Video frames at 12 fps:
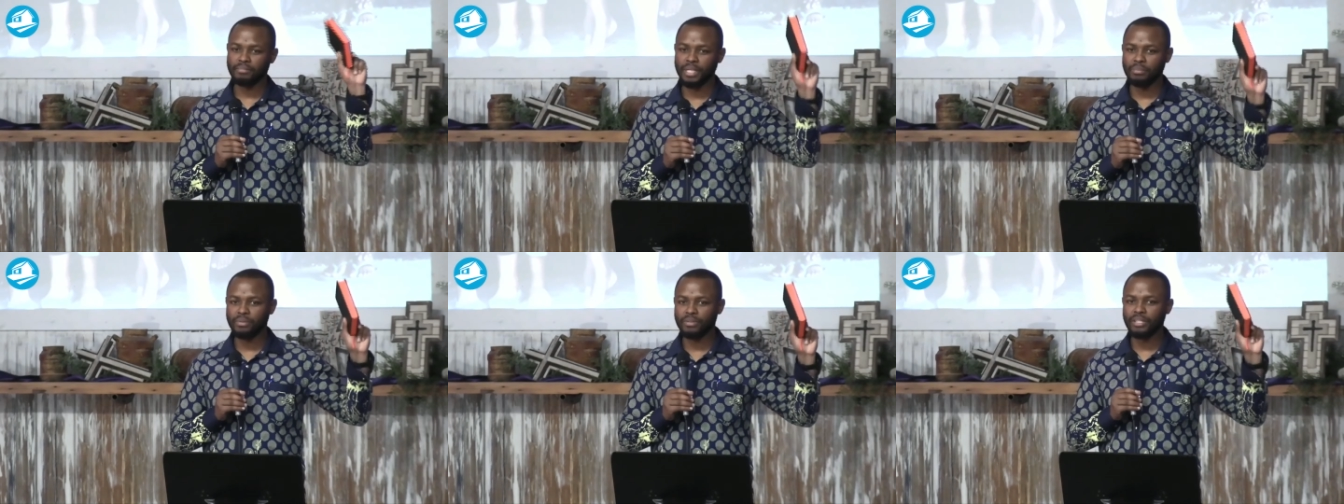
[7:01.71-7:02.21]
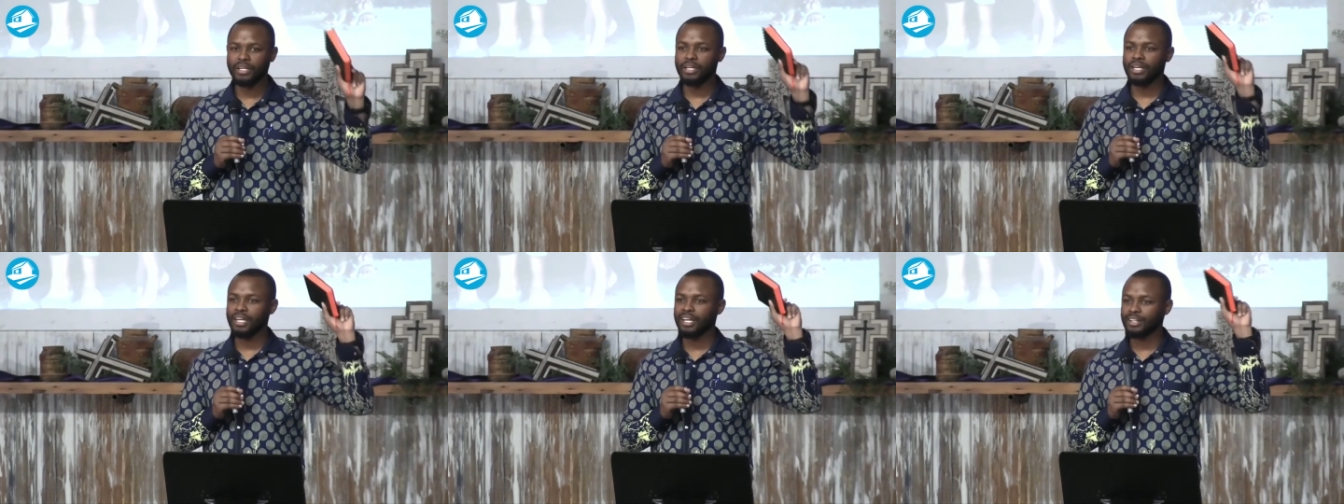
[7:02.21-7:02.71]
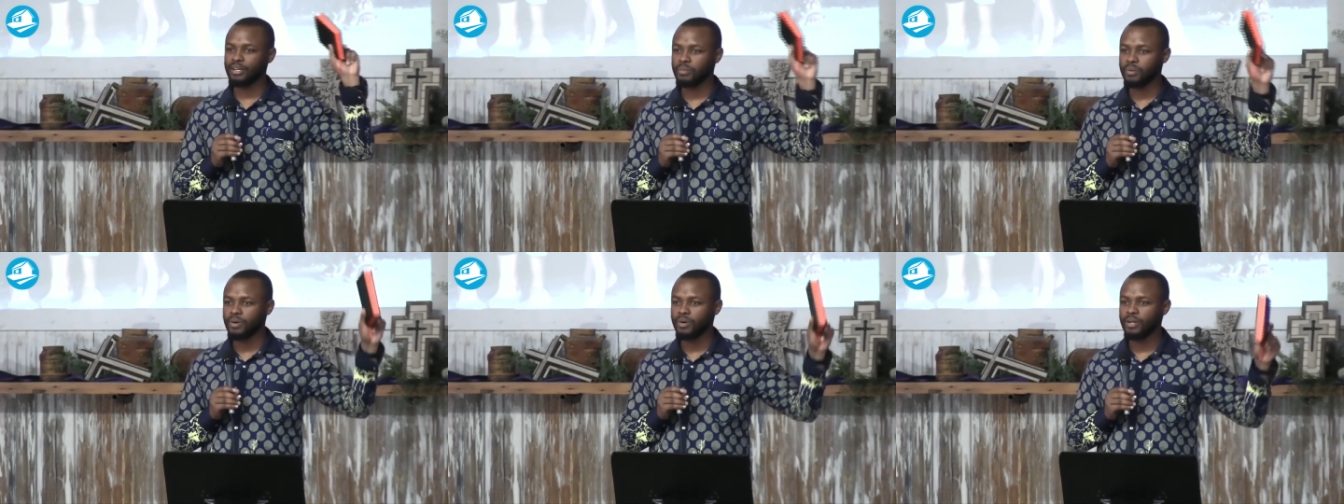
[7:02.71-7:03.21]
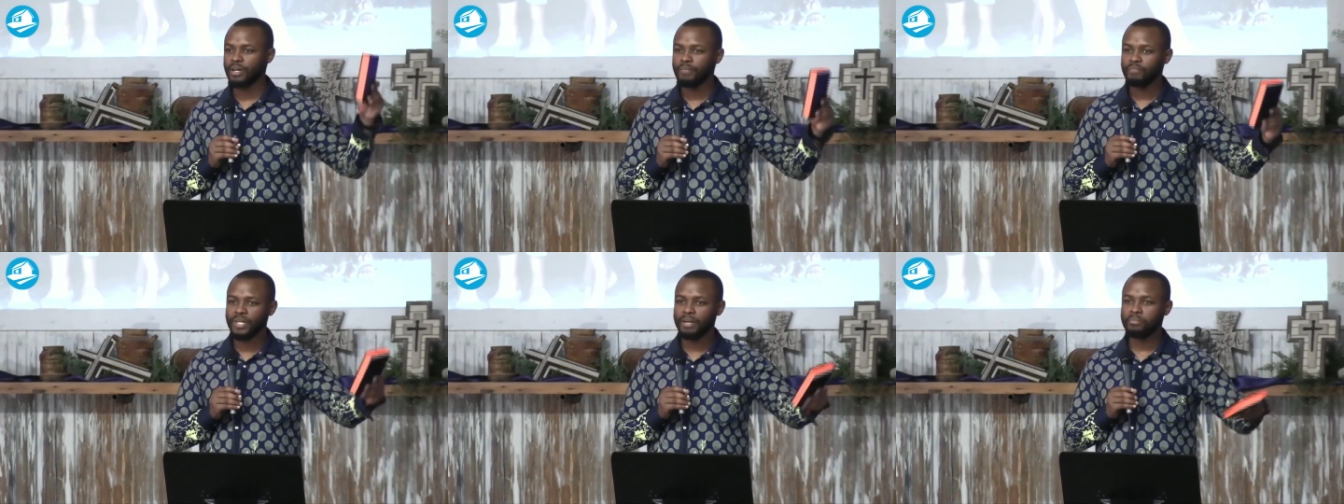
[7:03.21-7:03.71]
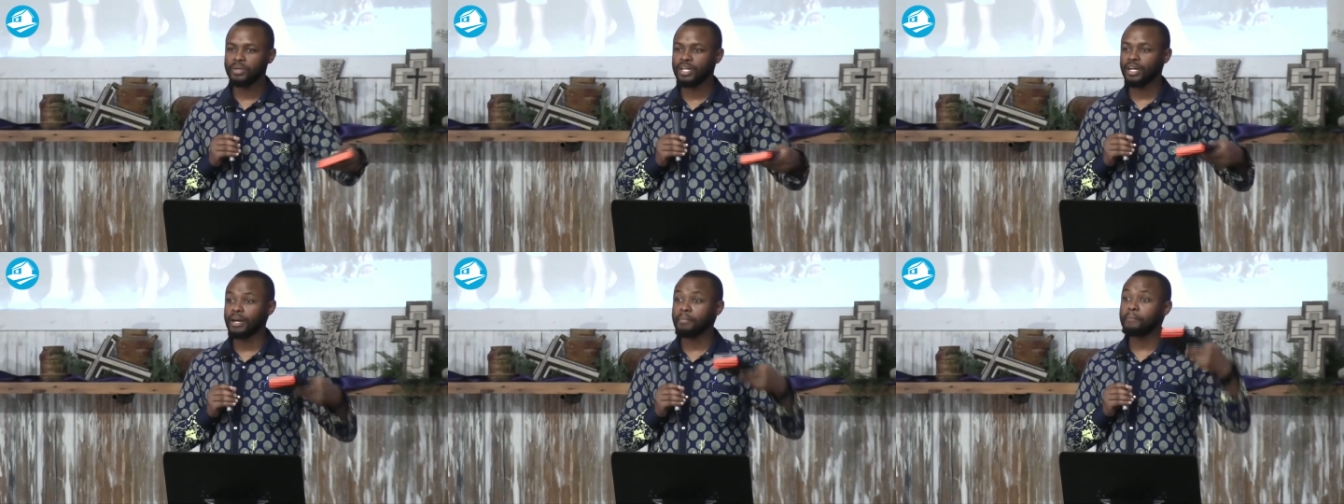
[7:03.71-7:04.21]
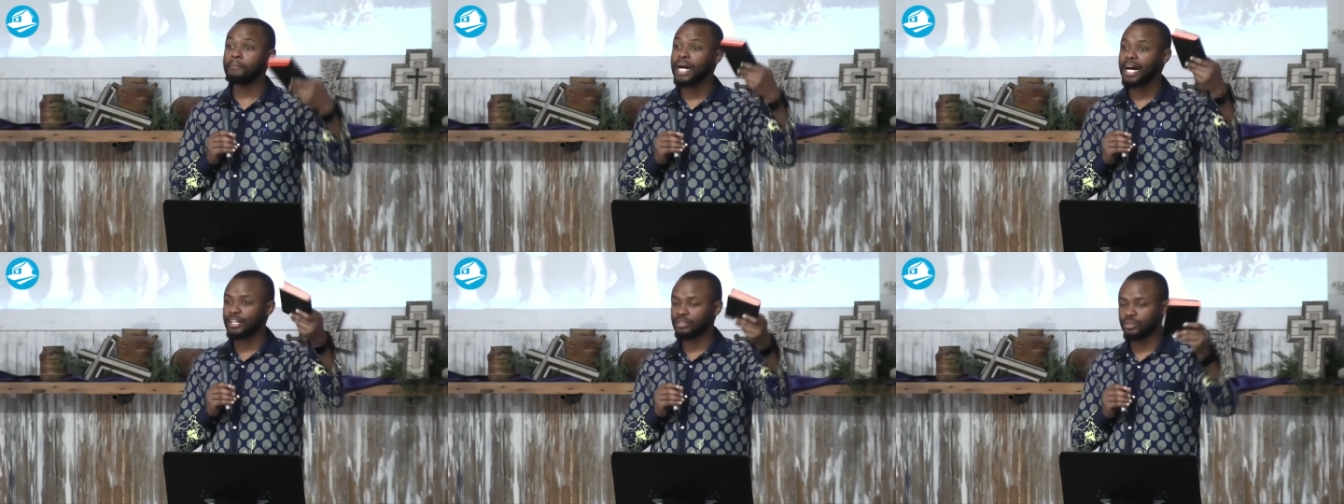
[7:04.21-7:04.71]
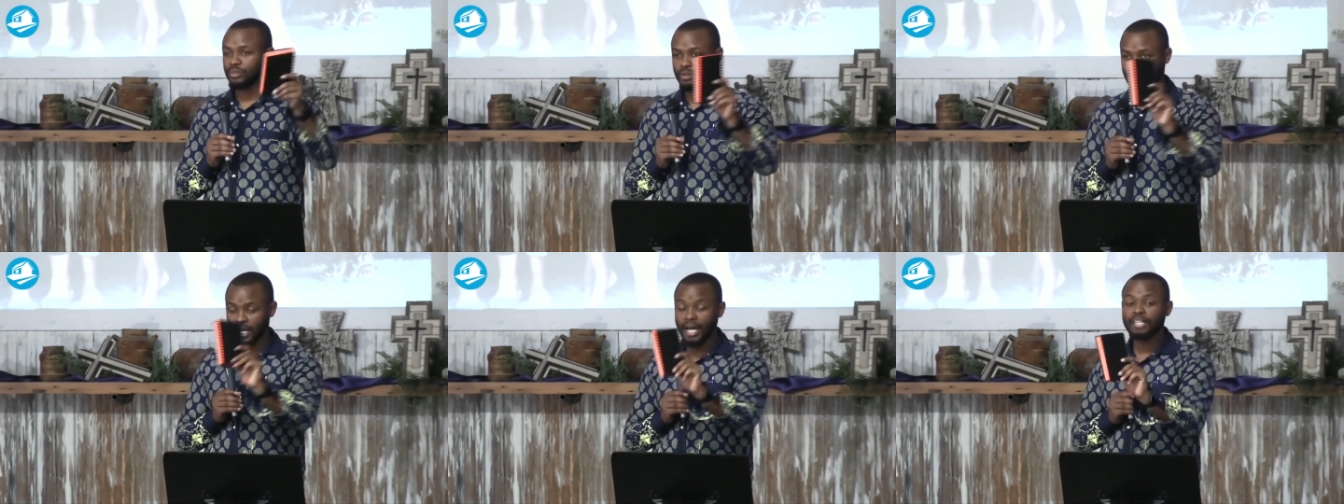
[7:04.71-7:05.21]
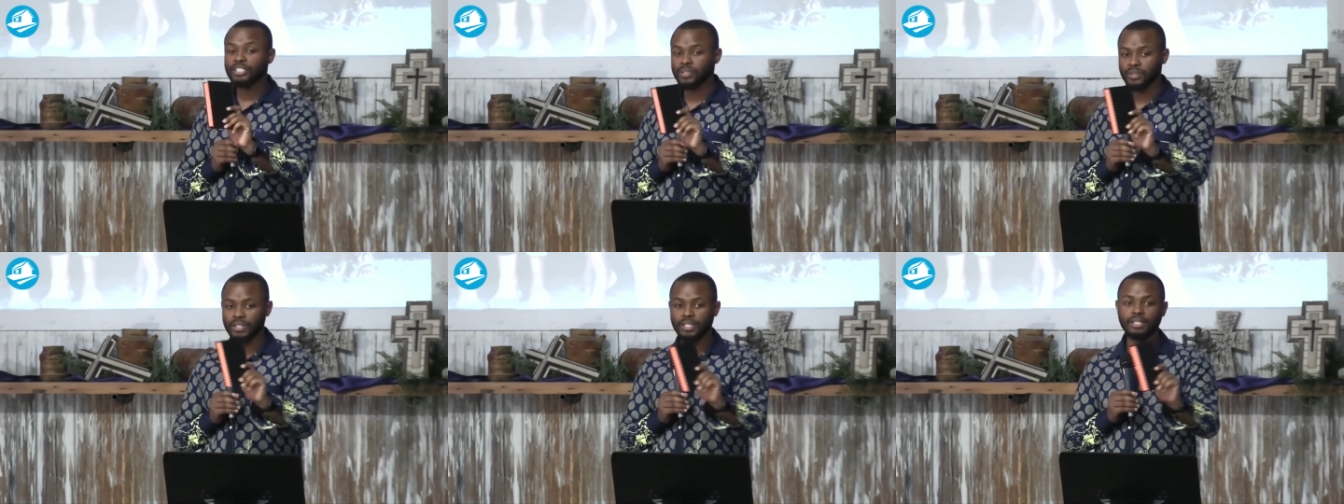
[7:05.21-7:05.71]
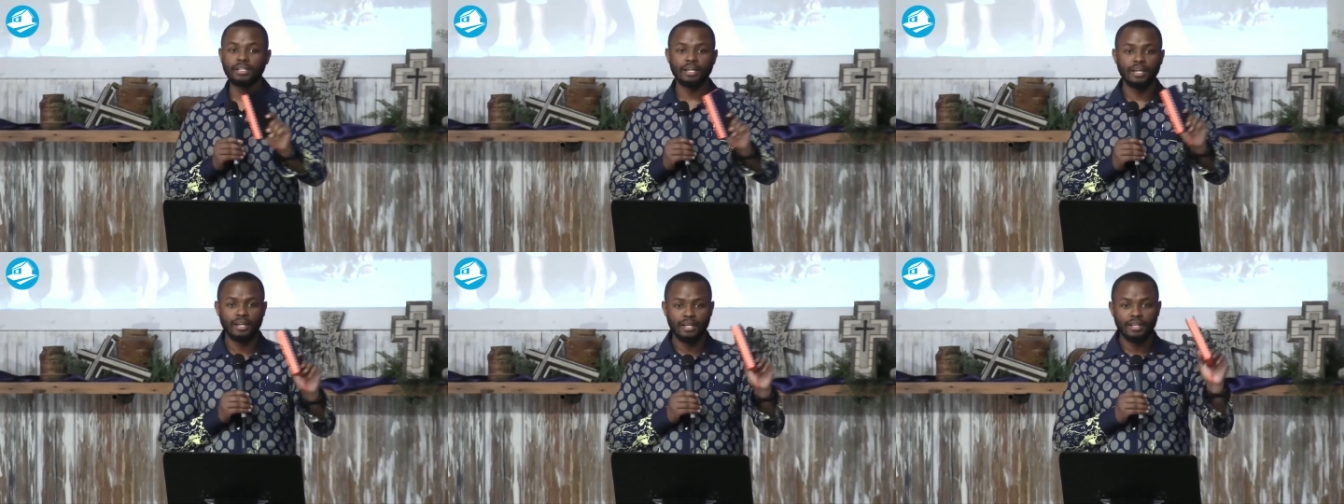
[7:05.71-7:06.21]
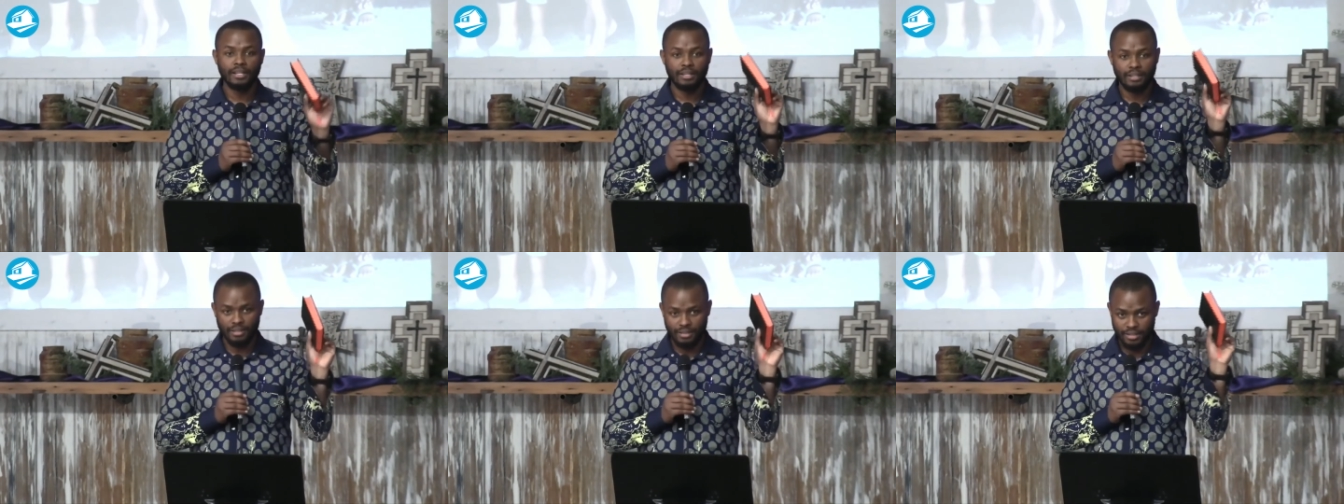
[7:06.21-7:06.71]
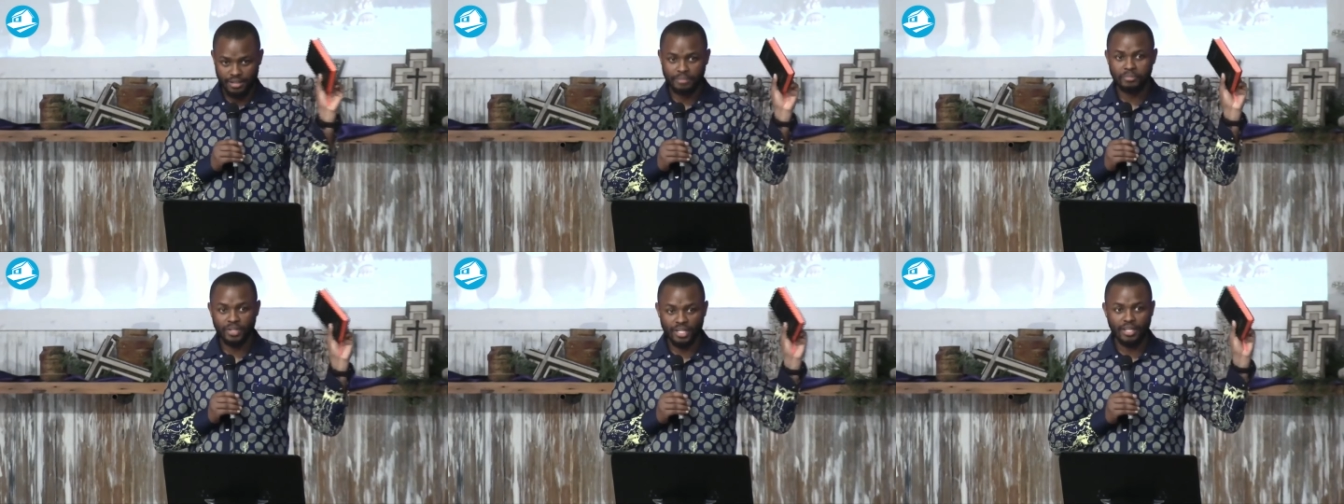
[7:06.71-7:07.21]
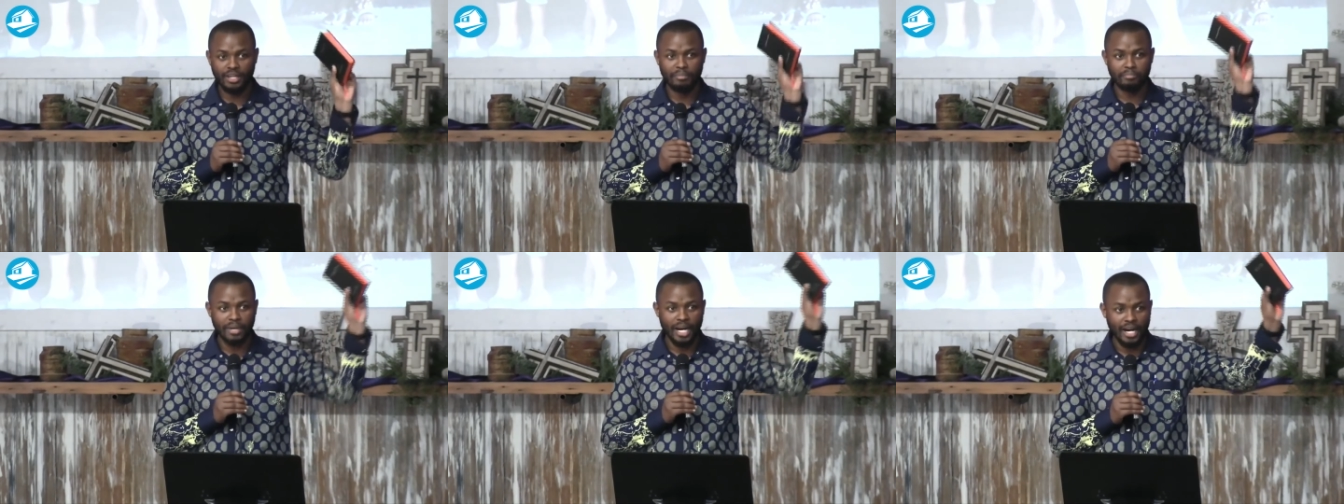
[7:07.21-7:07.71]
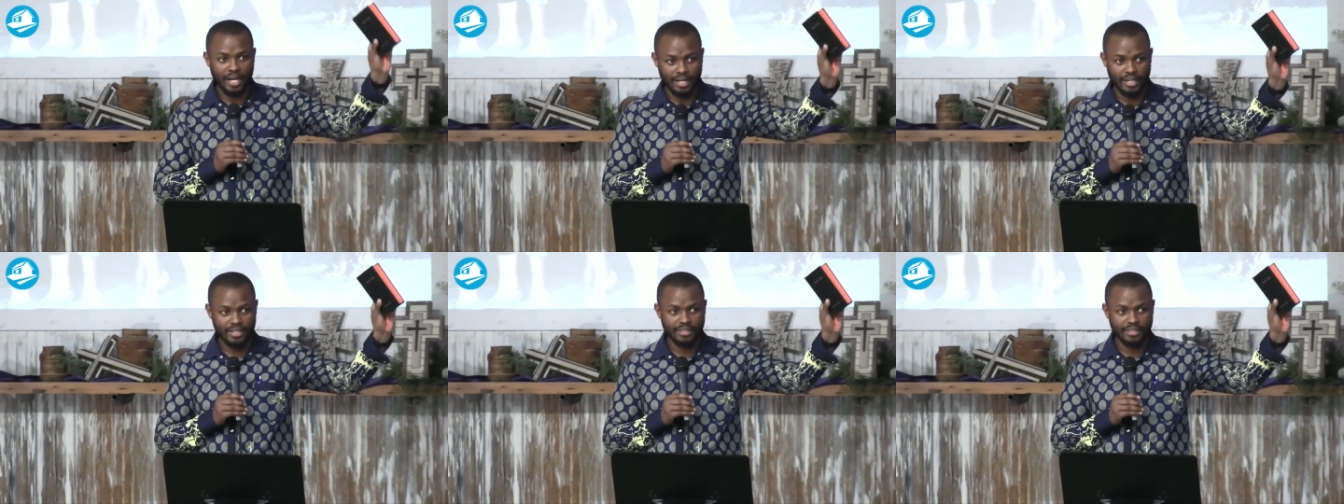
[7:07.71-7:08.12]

people. They're getting the word, they're bringing it back to you. Actually, they're bringing it back.